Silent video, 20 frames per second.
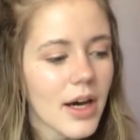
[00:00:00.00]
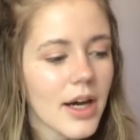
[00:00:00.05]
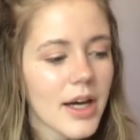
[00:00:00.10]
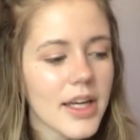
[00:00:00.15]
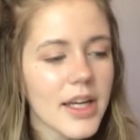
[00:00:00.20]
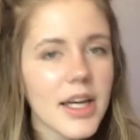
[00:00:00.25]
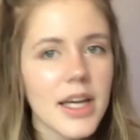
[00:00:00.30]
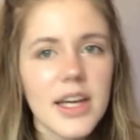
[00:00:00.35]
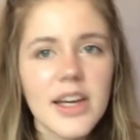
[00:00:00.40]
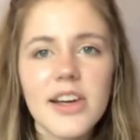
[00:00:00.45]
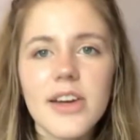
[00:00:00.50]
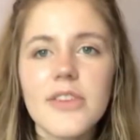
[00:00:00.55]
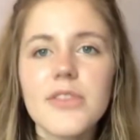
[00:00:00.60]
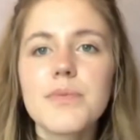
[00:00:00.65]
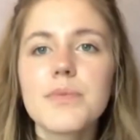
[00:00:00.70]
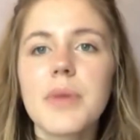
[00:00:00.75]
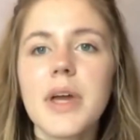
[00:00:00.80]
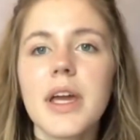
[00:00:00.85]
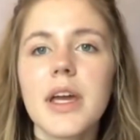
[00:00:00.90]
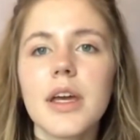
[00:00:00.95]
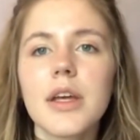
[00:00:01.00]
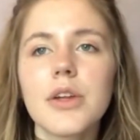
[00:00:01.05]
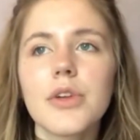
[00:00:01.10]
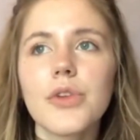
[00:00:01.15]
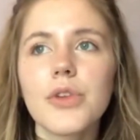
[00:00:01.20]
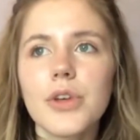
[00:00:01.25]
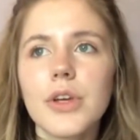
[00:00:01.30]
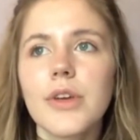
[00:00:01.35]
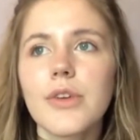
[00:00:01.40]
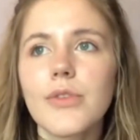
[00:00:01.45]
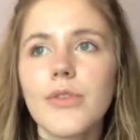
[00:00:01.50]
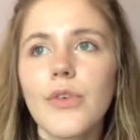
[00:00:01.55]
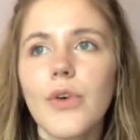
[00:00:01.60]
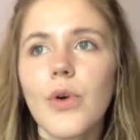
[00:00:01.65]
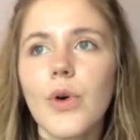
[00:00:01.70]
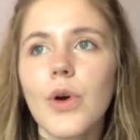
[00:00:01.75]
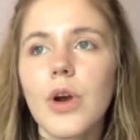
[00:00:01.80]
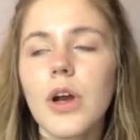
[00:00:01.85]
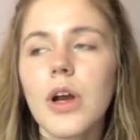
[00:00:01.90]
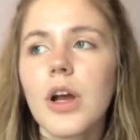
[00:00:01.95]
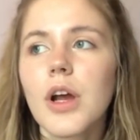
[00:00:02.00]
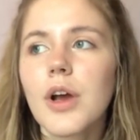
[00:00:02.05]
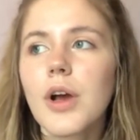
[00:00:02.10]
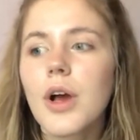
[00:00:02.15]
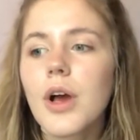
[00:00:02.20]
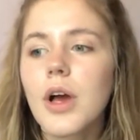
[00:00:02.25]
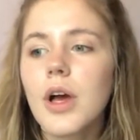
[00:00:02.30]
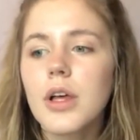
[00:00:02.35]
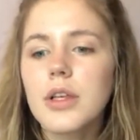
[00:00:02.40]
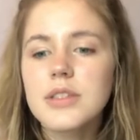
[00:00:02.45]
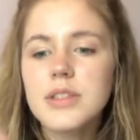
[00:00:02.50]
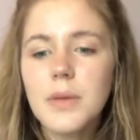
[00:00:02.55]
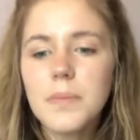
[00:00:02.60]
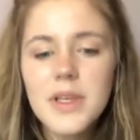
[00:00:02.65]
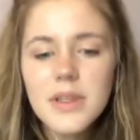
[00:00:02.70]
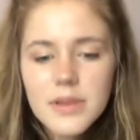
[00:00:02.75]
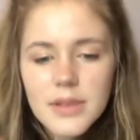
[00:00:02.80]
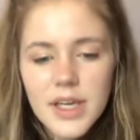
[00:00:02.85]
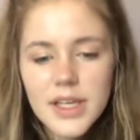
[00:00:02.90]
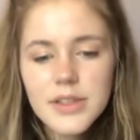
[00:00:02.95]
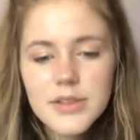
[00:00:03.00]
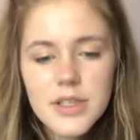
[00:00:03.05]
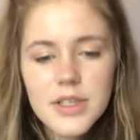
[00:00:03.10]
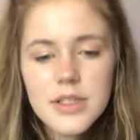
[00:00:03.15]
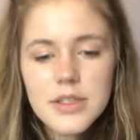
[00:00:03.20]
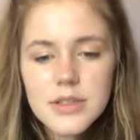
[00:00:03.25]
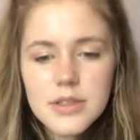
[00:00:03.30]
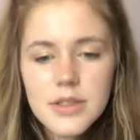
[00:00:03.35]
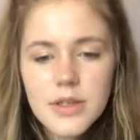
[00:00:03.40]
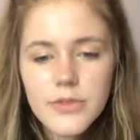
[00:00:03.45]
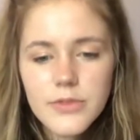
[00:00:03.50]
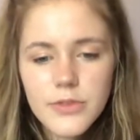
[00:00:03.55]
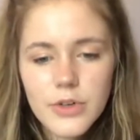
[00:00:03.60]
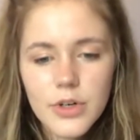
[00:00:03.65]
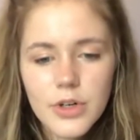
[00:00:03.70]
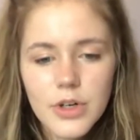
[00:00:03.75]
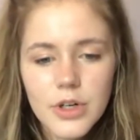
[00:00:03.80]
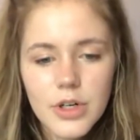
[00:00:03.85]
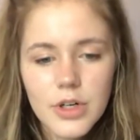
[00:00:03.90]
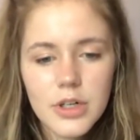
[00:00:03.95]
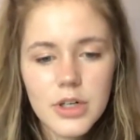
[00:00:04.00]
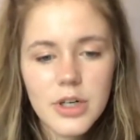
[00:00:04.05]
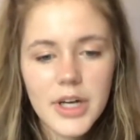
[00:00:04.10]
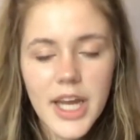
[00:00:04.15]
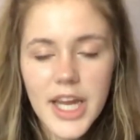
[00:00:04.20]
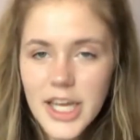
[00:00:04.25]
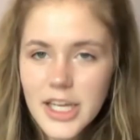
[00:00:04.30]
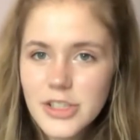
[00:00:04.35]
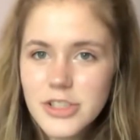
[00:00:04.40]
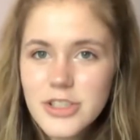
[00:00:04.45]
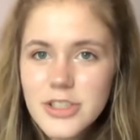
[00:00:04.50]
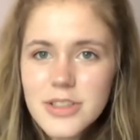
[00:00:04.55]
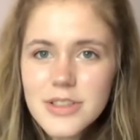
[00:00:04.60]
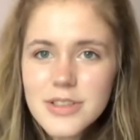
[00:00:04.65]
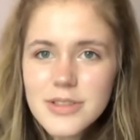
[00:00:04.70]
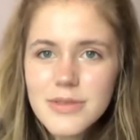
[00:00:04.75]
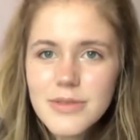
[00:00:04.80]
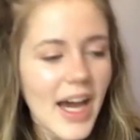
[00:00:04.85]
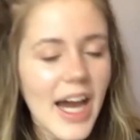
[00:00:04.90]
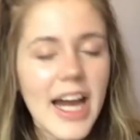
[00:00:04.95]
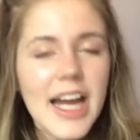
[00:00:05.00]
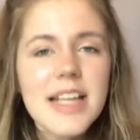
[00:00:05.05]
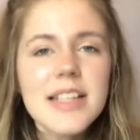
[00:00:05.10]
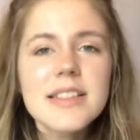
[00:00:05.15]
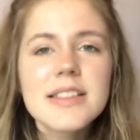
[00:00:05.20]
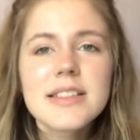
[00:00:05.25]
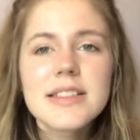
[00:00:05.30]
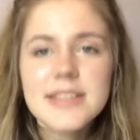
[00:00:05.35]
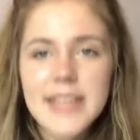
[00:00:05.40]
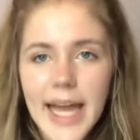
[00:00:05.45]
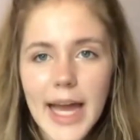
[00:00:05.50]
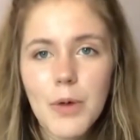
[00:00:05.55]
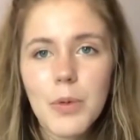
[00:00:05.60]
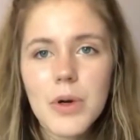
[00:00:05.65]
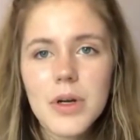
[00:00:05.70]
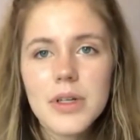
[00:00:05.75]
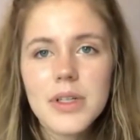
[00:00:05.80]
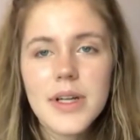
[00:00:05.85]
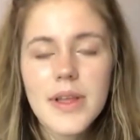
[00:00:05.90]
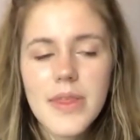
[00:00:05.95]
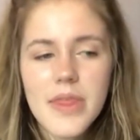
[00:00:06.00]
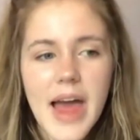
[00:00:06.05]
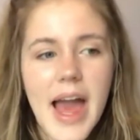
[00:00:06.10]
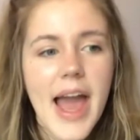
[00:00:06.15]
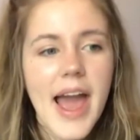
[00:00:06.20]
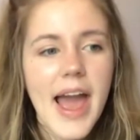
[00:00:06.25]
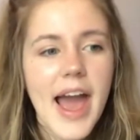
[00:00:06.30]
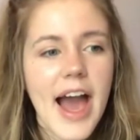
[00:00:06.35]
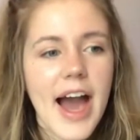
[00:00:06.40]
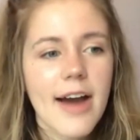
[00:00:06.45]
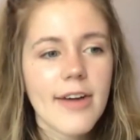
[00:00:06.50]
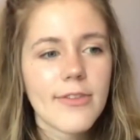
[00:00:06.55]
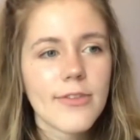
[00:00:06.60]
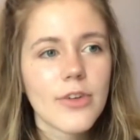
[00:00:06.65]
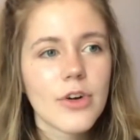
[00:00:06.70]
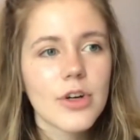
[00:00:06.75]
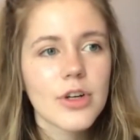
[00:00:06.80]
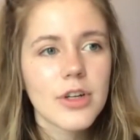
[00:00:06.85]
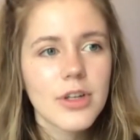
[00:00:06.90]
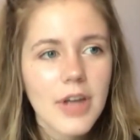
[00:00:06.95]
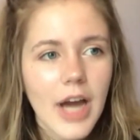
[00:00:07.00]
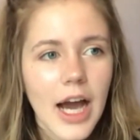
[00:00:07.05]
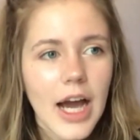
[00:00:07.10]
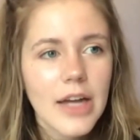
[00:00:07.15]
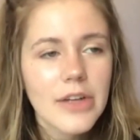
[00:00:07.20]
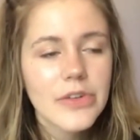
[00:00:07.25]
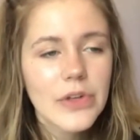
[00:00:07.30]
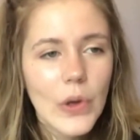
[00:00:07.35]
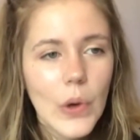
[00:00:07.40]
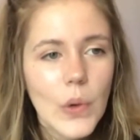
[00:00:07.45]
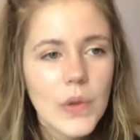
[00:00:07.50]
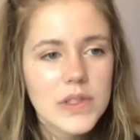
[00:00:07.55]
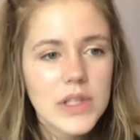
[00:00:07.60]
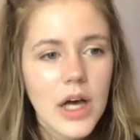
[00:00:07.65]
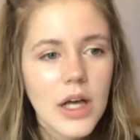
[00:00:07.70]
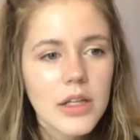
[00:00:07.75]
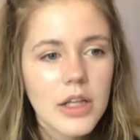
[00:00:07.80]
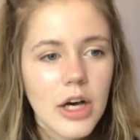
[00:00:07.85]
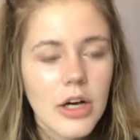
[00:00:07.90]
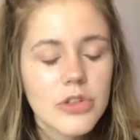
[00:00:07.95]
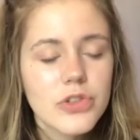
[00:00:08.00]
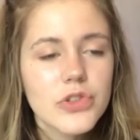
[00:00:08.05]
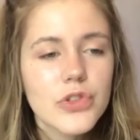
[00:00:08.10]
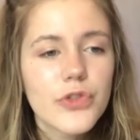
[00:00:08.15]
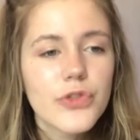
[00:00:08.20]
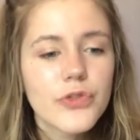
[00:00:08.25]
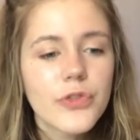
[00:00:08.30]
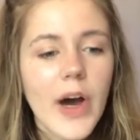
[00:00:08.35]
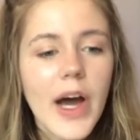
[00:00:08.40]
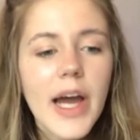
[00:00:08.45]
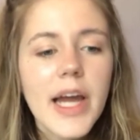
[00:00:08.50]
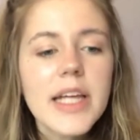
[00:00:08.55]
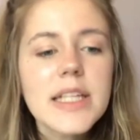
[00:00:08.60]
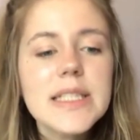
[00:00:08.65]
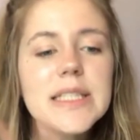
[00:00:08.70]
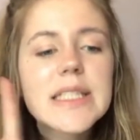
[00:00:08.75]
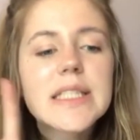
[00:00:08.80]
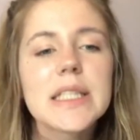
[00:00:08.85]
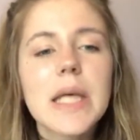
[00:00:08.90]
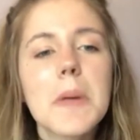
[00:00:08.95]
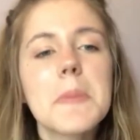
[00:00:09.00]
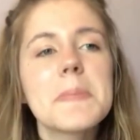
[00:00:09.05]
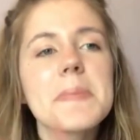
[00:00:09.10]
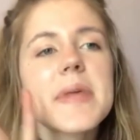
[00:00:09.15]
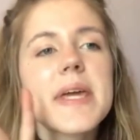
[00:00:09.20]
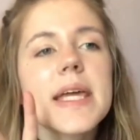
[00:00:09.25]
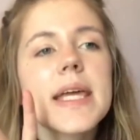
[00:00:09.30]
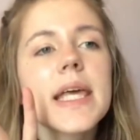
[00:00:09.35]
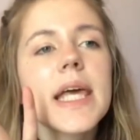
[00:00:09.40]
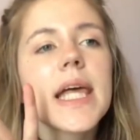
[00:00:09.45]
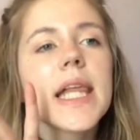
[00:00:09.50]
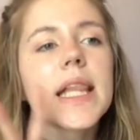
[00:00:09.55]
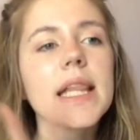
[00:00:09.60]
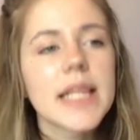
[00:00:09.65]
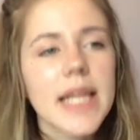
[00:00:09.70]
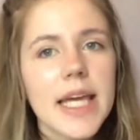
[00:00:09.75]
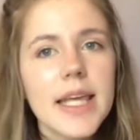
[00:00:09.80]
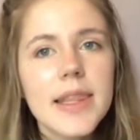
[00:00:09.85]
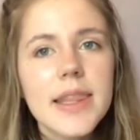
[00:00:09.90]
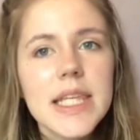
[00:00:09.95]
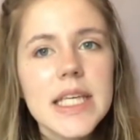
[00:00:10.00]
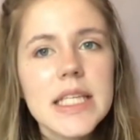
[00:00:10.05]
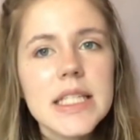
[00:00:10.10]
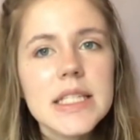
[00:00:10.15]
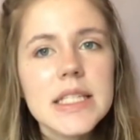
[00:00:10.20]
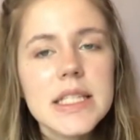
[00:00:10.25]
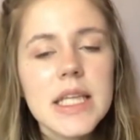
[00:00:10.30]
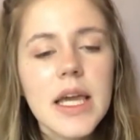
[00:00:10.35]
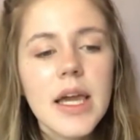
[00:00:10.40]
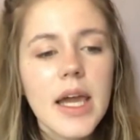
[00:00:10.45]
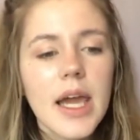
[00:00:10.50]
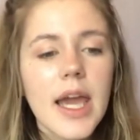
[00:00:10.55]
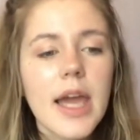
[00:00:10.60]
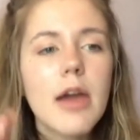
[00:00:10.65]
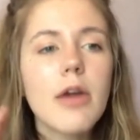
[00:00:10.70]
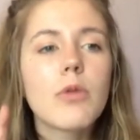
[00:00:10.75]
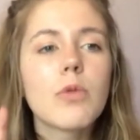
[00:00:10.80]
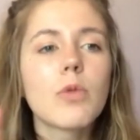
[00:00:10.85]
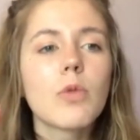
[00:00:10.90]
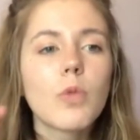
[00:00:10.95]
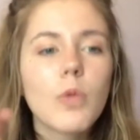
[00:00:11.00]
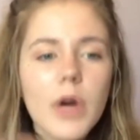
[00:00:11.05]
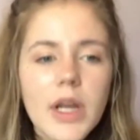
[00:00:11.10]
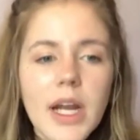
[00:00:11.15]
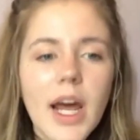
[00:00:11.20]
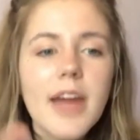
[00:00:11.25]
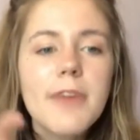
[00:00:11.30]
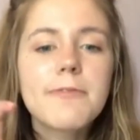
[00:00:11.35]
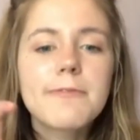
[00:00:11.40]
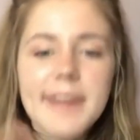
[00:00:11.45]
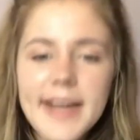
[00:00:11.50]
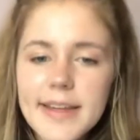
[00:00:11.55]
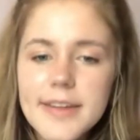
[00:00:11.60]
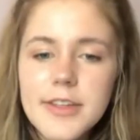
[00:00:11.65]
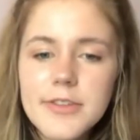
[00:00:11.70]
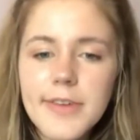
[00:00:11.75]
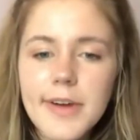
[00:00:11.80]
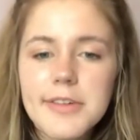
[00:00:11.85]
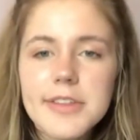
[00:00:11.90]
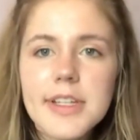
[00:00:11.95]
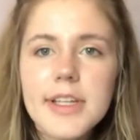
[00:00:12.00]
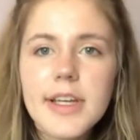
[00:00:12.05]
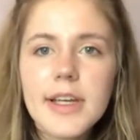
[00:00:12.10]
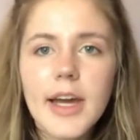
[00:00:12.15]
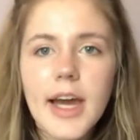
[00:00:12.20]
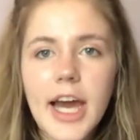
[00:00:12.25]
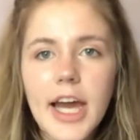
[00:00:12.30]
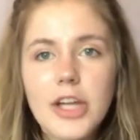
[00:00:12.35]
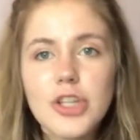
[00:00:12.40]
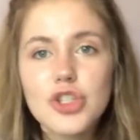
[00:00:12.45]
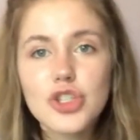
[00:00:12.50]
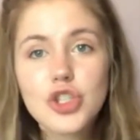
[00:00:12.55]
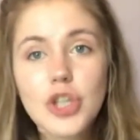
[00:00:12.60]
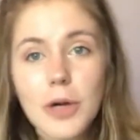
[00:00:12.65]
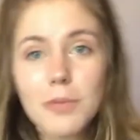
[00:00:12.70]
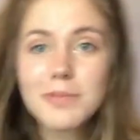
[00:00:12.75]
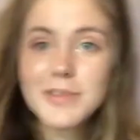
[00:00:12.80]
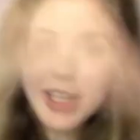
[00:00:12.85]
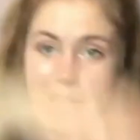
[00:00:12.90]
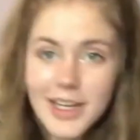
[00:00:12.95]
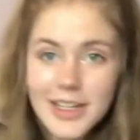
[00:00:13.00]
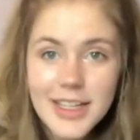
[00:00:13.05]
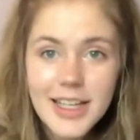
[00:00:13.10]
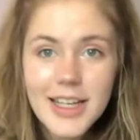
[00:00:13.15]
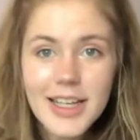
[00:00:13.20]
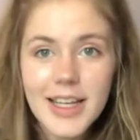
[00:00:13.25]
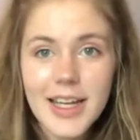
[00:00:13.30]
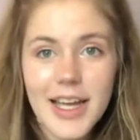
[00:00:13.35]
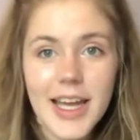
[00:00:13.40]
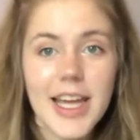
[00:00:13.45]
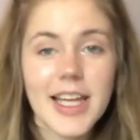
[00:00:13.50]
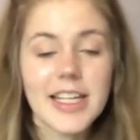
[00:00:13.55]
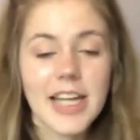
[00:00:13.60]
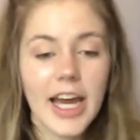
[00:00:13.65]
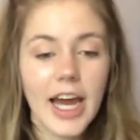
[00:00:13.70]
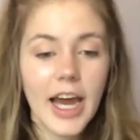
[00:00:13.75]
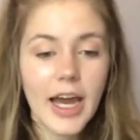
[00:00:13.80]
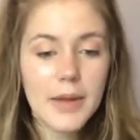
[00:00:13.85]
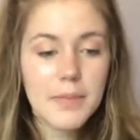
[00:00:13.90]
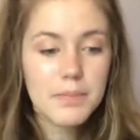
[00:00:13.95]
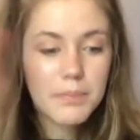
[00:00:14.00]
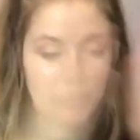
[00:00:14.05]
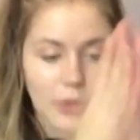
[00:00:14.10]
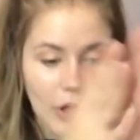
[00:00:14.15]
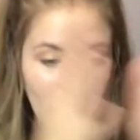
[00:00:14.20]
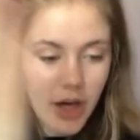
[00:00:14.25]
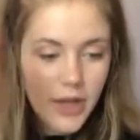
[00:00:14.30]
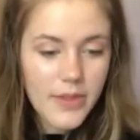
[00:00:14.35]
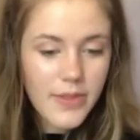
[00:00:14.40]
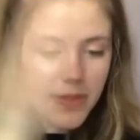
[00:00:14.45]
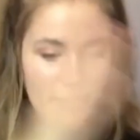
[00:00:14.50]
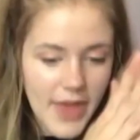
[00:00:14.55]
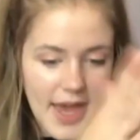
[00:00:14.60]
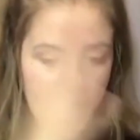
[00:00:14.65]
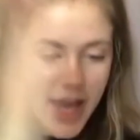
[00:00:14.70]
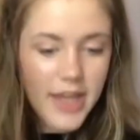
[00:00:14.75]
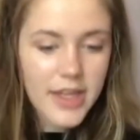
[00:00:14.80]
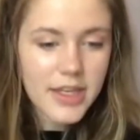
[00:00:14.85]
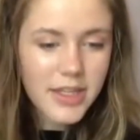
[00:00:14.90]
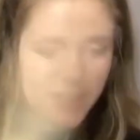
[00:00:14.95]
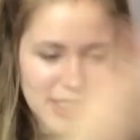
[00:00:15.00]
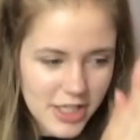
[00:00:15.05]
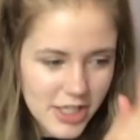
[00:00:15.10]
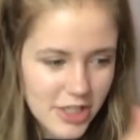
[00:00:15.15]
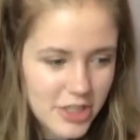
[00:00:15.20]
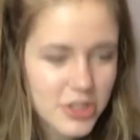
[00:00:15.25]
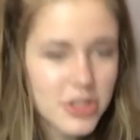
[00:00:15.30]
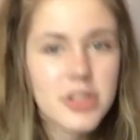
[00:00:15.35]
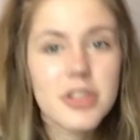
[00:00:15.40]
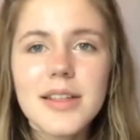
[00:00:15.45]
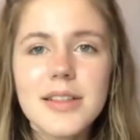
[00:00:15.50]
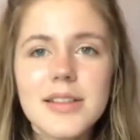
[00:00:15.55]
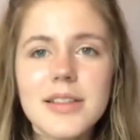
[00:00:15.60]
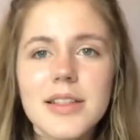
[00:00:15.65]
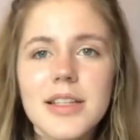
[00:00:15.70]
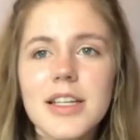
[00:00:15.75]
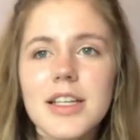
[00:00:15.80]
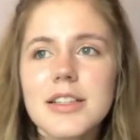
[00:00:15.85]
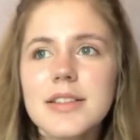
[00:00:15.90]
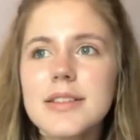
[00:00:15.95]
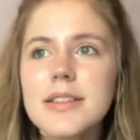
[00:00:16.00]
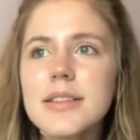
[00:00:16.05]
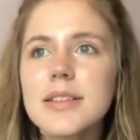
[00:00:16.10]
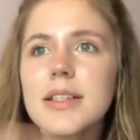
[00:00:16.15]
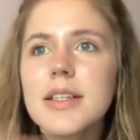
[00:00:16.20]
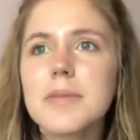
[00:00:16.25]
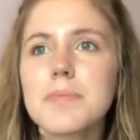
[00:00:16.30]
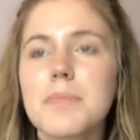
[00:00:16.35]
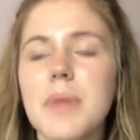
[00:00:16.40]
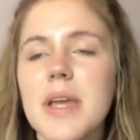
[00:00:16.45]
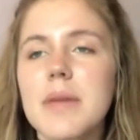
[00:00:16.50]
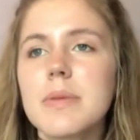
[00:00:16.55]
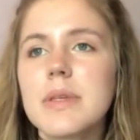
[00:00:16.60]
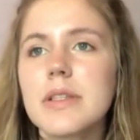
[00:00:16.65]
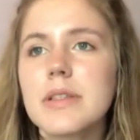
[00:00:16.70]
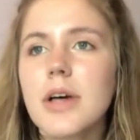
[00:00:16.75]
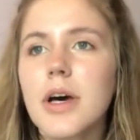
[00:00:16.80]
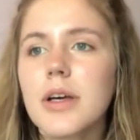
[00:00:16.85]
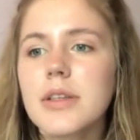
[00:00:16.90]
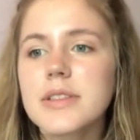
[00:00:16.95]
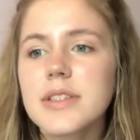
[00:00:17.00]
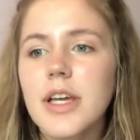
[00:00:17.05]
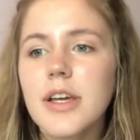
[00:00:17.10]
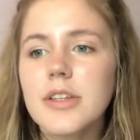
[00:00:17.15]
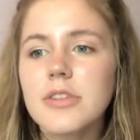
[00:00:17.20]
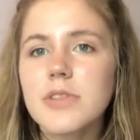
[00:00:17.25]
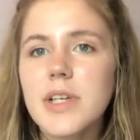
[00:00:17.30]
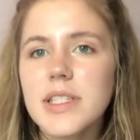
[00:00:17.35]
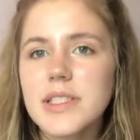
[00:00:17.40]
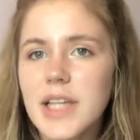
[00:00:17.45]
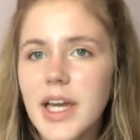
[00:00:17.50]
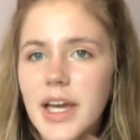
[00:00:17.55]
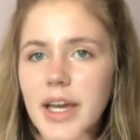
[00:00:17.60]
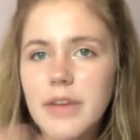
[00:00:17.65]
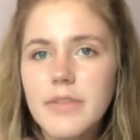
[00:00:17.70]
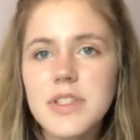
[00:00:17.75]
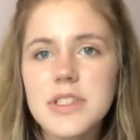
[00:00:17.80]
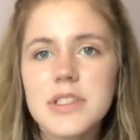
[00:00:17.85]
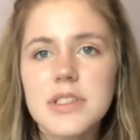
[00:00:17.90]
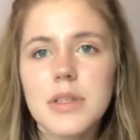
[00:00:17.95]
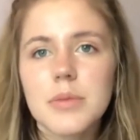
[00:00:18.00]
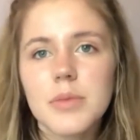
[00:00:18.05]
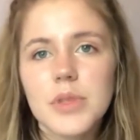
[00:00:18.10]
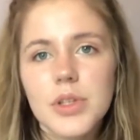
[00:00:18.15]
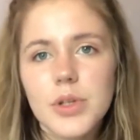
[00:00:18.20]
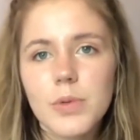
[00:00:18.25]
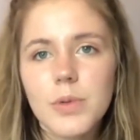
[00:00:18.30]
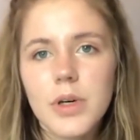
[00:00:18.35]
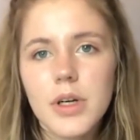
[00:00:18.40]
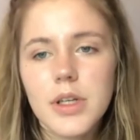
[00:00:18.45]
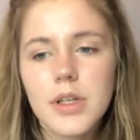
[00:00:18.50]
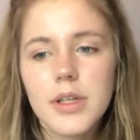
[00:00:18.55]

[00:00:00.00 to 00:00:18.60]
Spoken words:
I have been looking for something like this for ages. I scoured that app for God knows how long to find something like this, and when I finally found it, I jumped on it and I bought that ish. And it's this like baby doll style dress. I have a similar